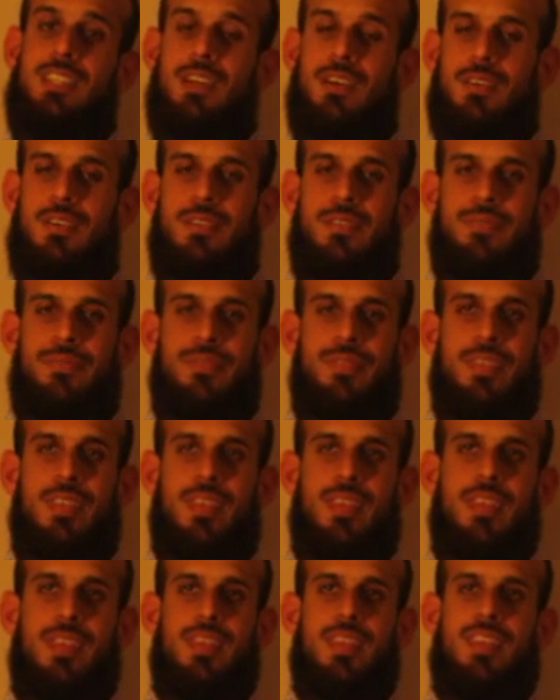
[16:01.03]
know.
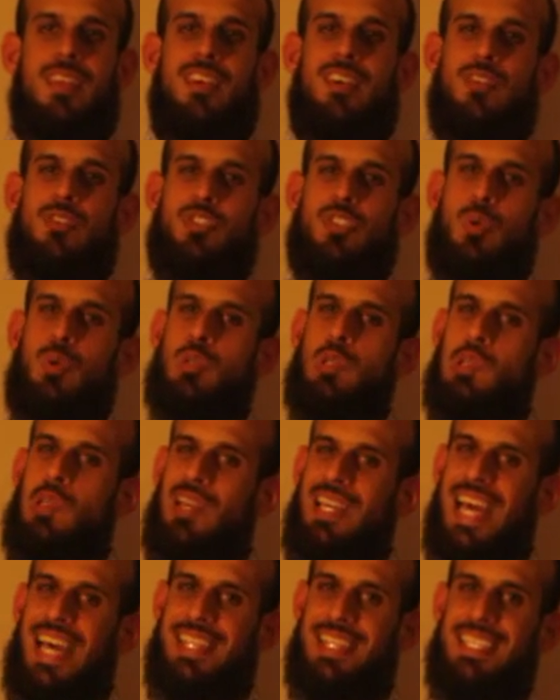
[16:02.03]
So when you
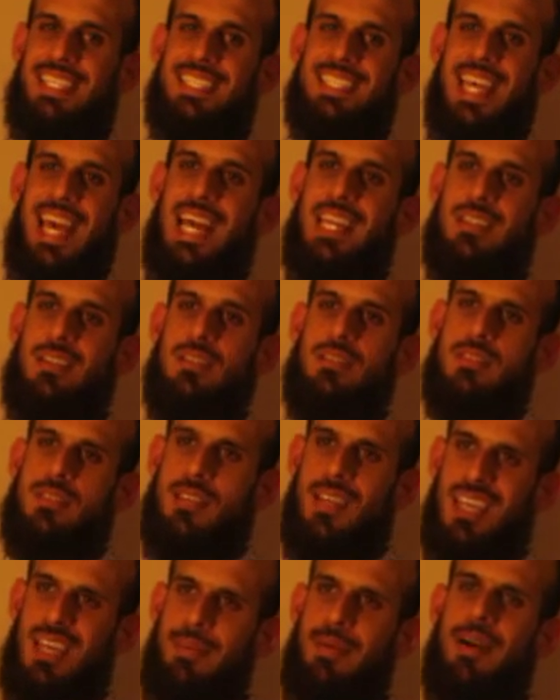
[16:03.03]
look at these sand dunes,
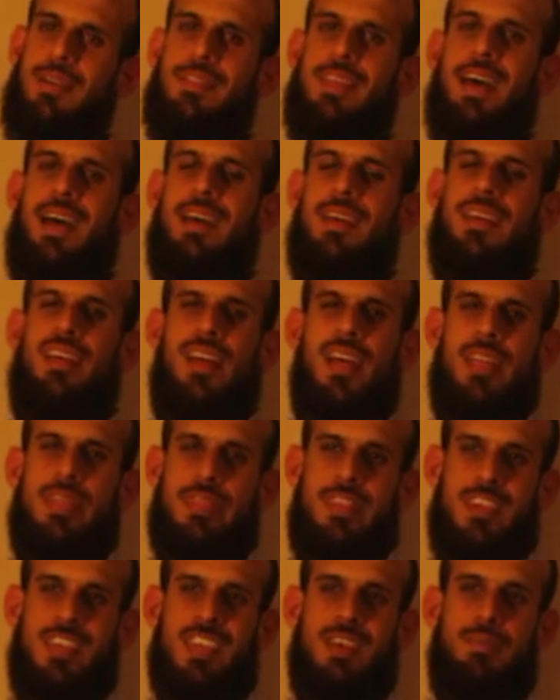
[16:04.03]
think about that.
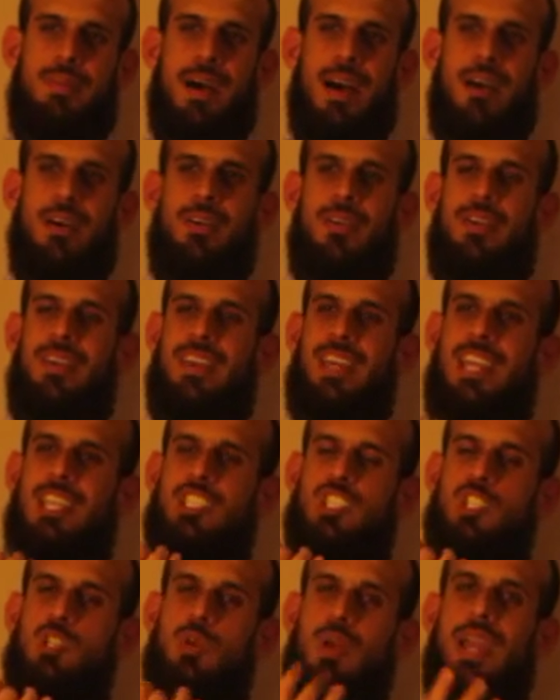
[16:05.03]
Think about
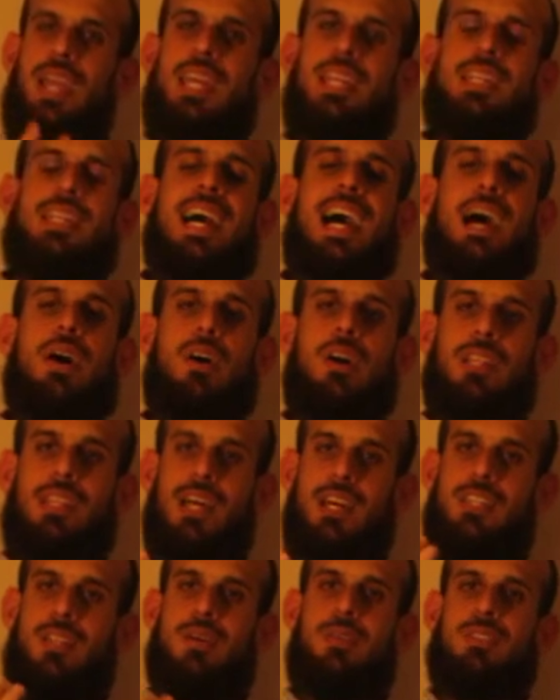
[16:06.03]
each grain and how
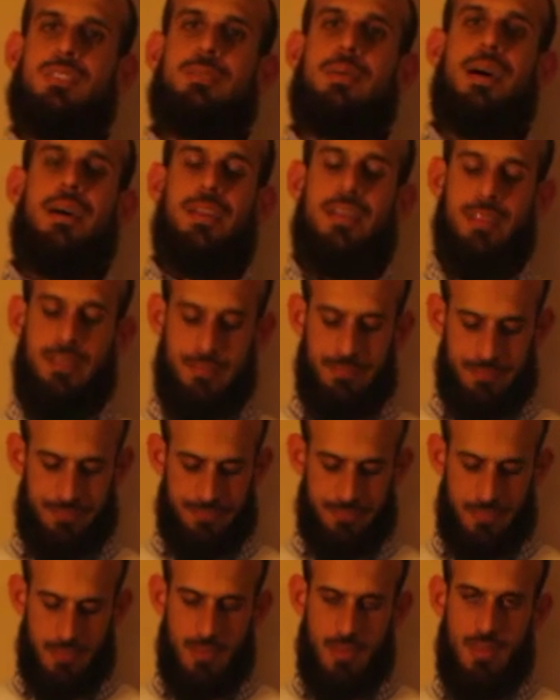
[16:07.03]
Allah knows about it.
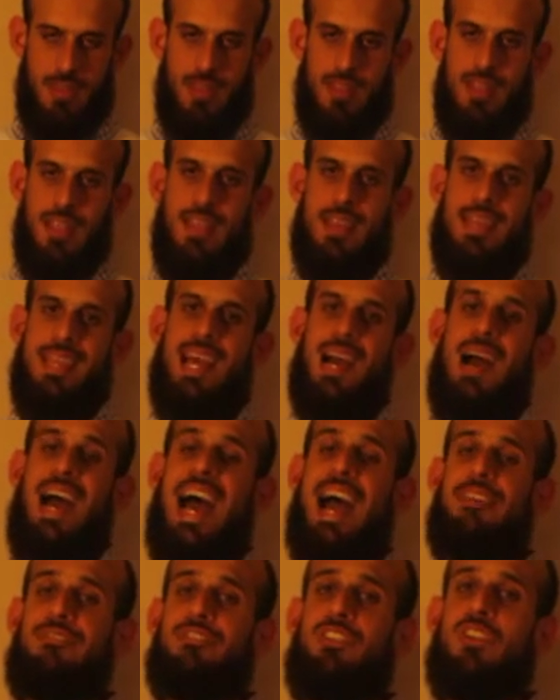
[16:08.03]
Now
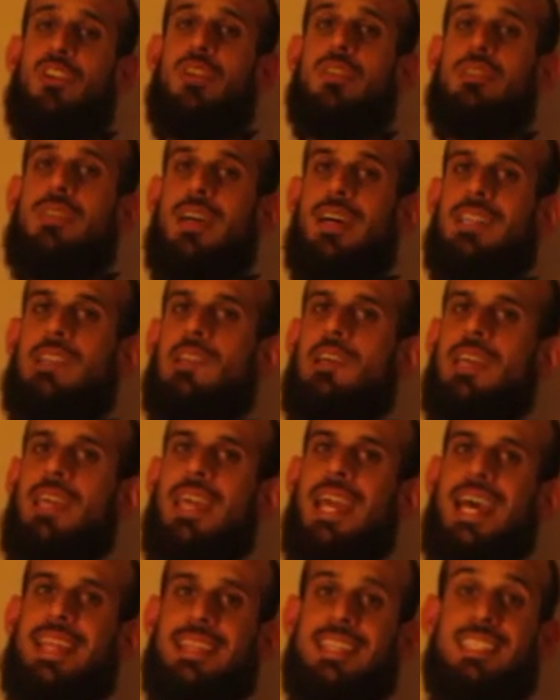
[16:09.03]
after you're done
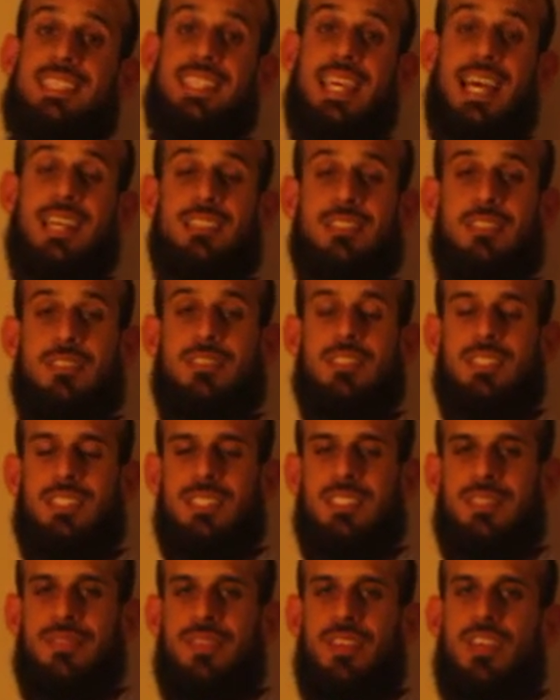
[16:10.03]
looking at these sand
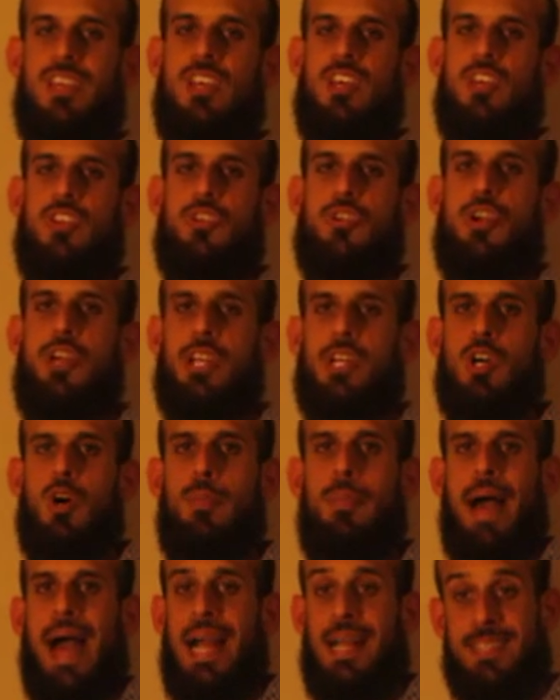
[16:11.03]
dunes, you're going to
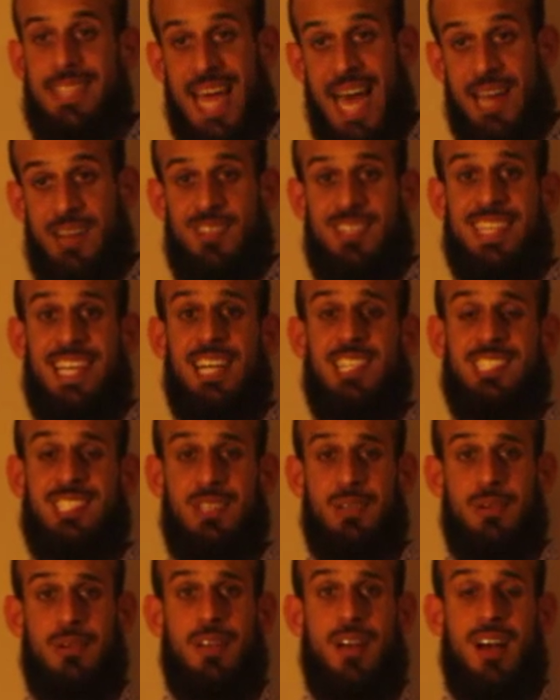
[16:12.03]
go back down on
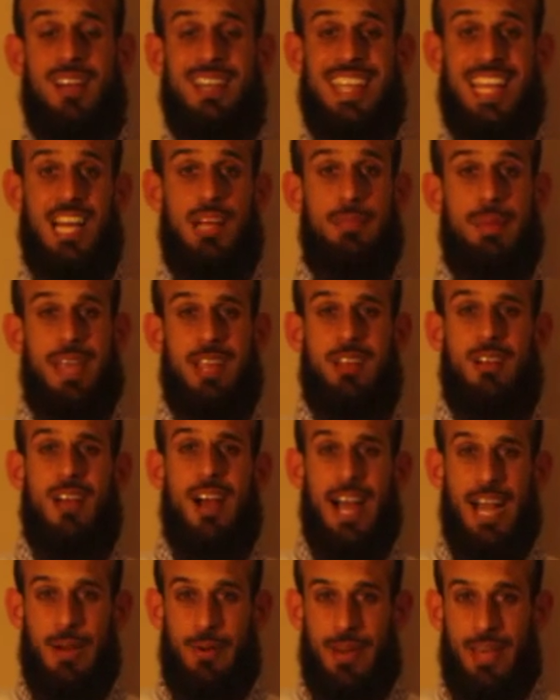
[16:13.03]
Kelbaker
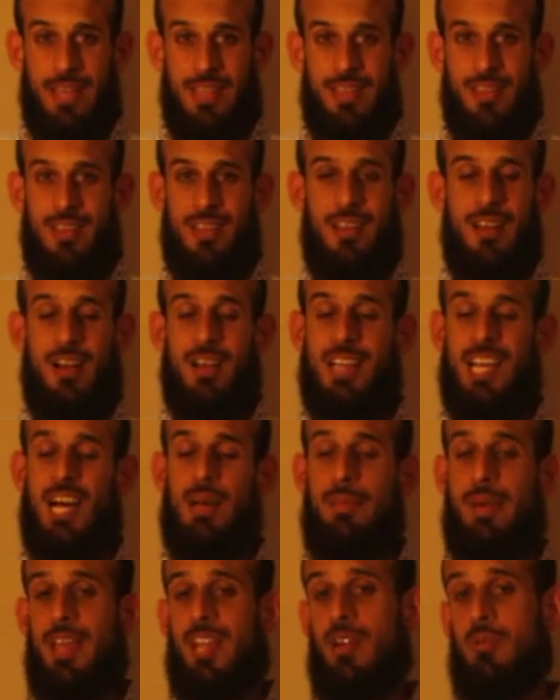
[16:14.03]
Highway, on
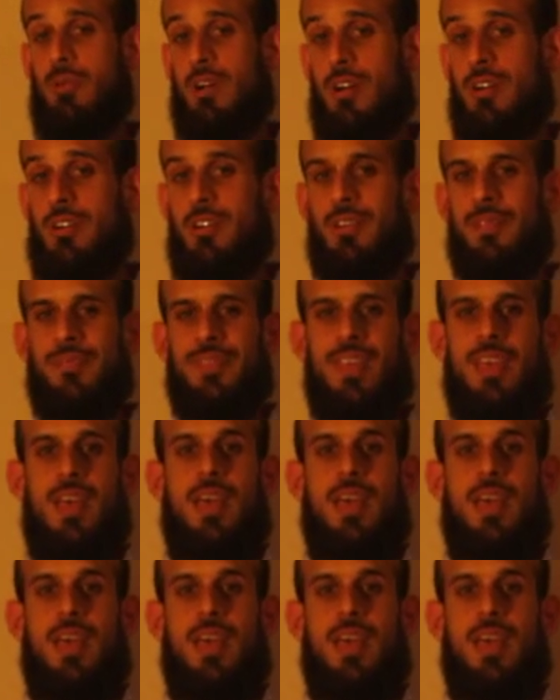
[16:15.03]
Kelbaker Road,